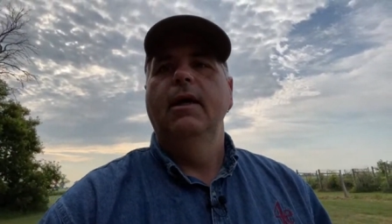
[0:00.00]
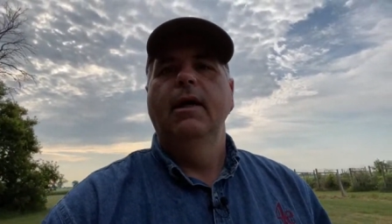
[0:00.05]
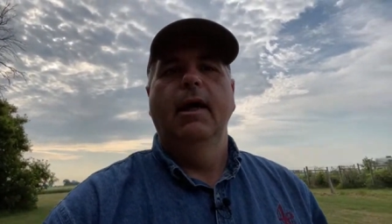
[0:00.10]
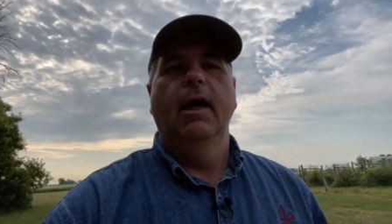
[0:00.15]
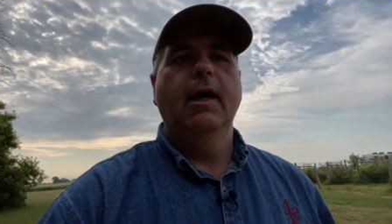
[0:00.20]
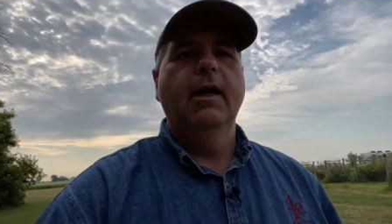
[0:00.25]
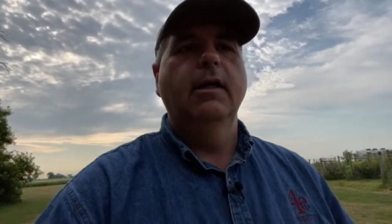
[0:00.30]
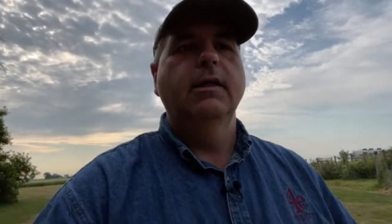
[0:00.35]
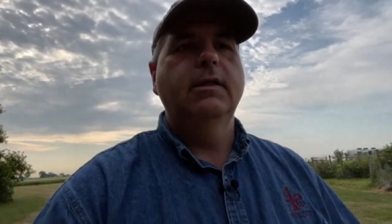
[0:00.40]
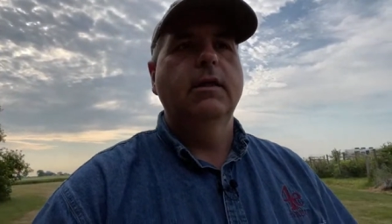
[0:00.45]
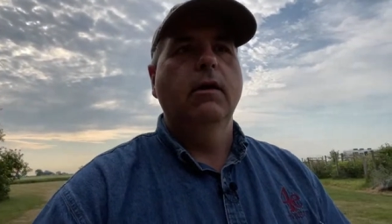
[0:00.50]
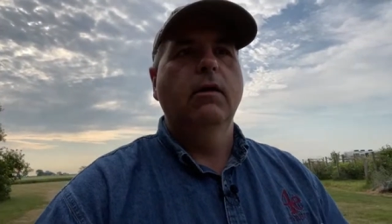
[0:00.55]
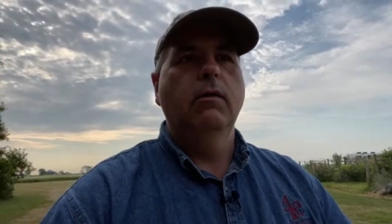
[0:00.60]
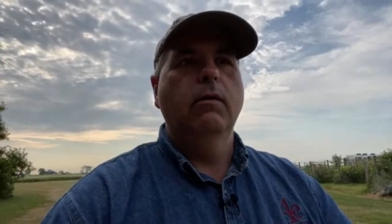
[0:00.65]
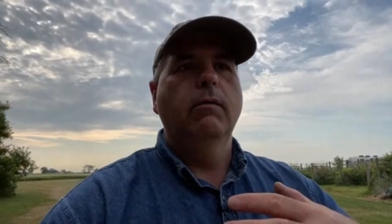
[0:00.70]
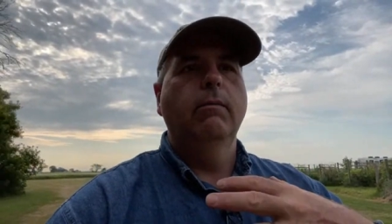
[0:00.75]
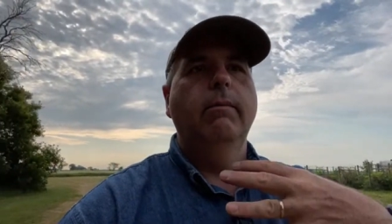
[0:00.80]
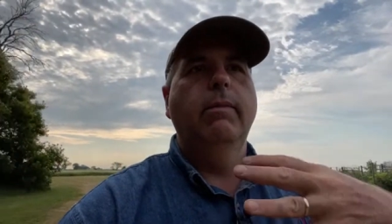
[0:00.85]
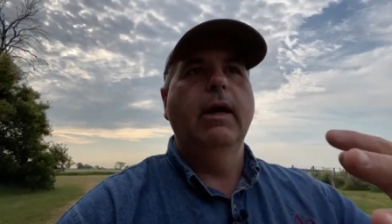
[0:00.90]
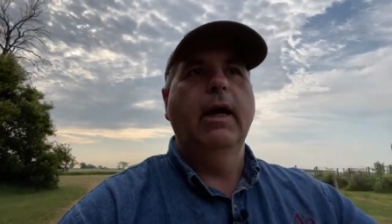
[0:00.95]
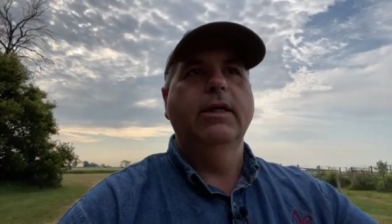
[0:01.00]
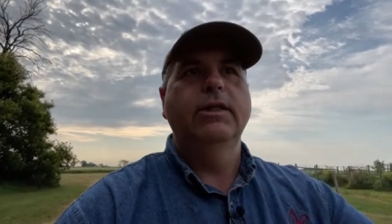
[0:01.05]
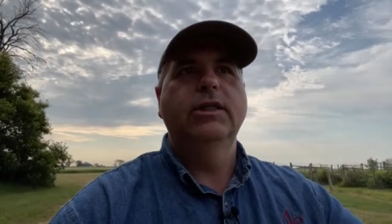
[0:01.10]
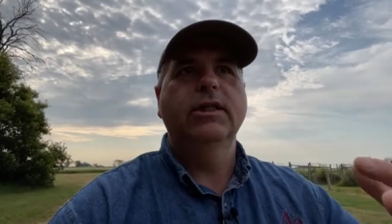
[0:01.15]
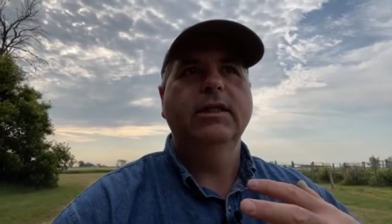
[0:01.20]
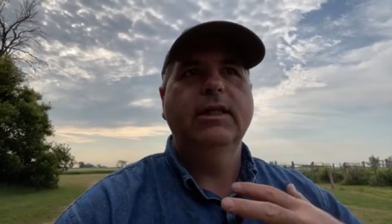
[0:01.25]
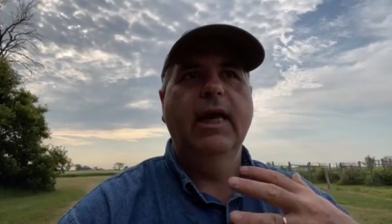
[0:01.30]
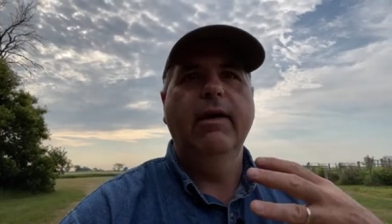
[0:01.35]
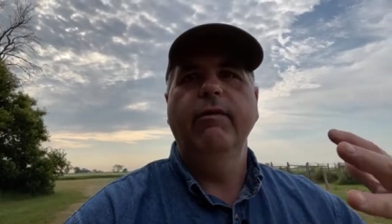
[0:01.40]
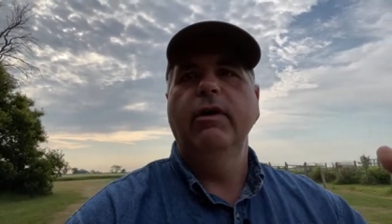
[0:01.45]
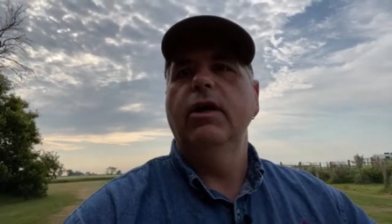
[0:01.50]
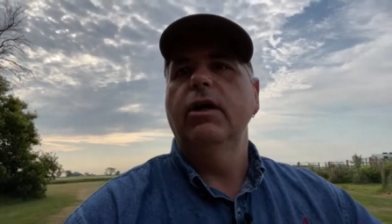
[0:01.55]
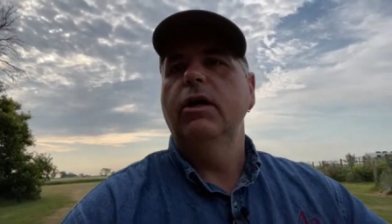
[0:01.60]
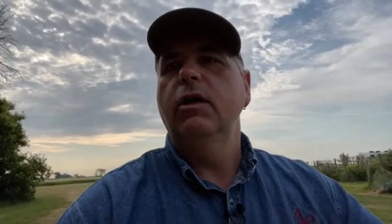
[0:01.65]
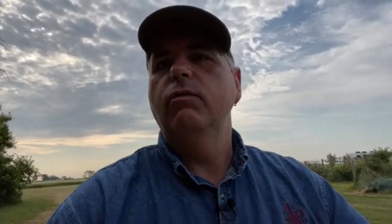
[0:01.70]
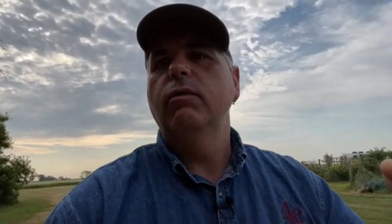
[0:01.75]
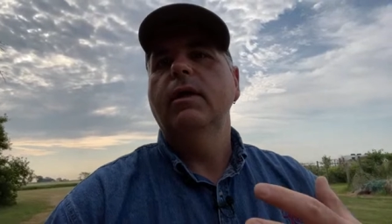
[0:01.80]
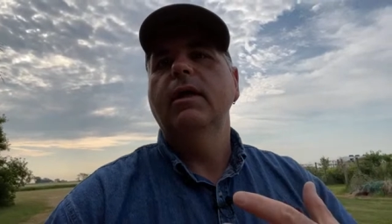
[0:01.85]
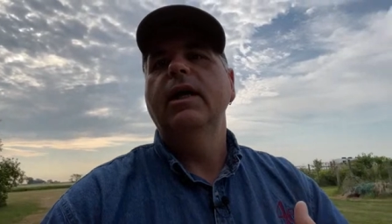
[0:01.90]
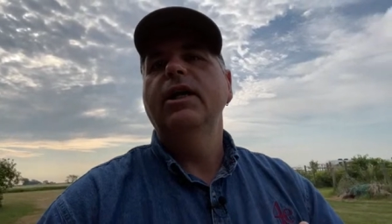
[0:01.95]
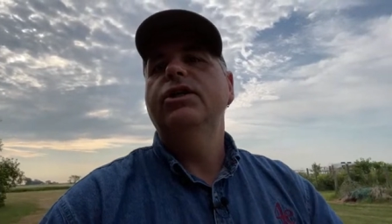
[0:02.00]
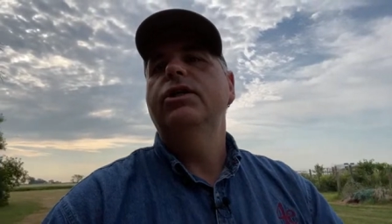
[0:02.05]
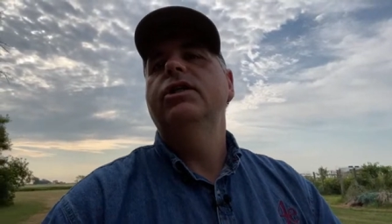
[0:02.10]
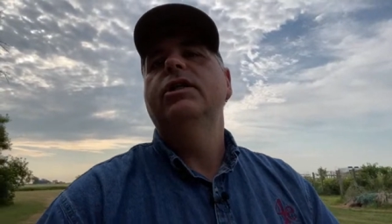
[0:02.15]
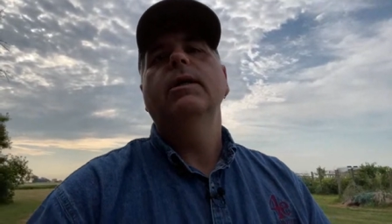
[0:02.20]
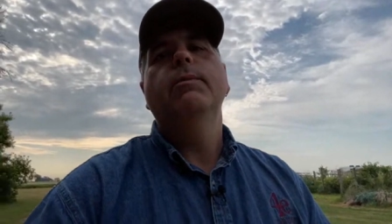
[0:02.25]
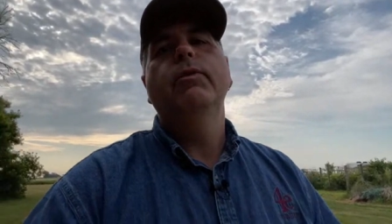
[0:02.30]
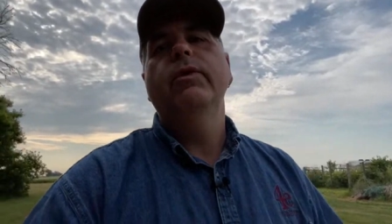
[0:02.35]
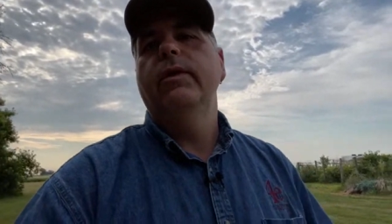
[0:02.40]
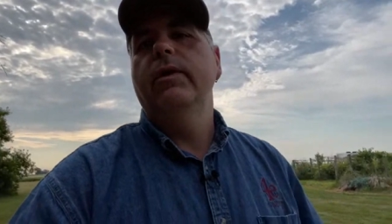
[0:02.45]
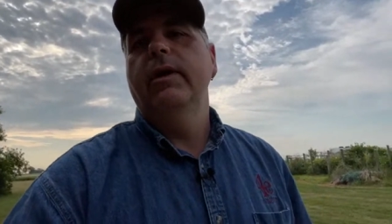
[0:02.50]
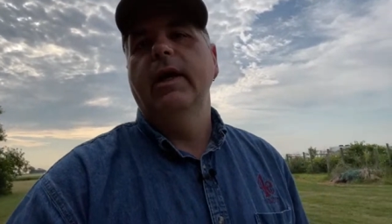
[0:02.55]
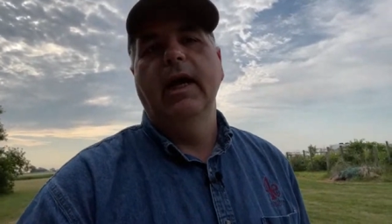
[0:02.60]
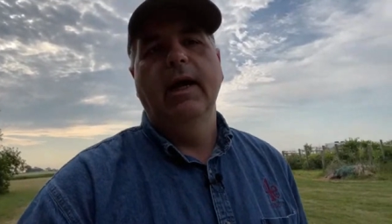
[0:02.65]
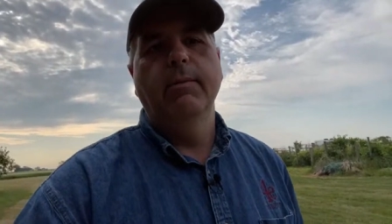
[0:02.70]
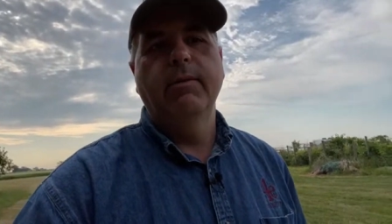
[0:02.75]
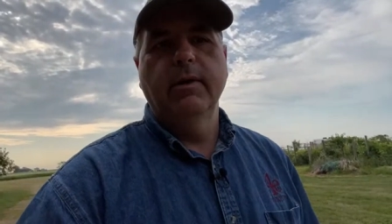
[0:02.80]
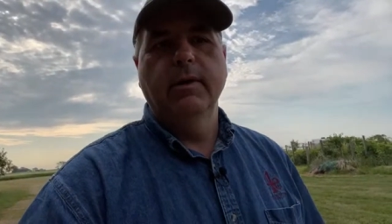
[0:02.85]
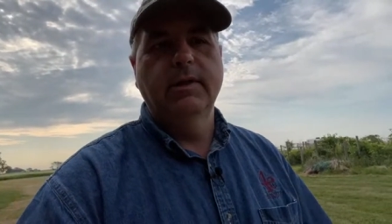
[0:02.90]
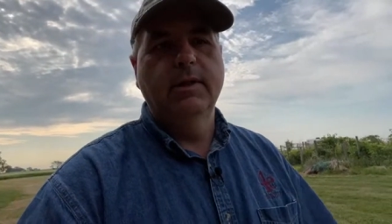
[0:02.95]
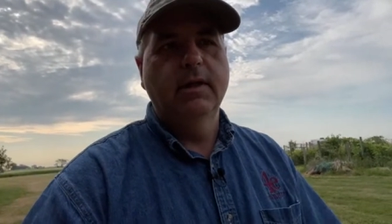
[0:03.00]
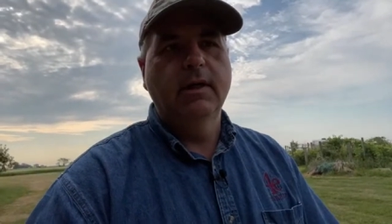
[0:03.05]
And so by just having a good relationship with your neighbors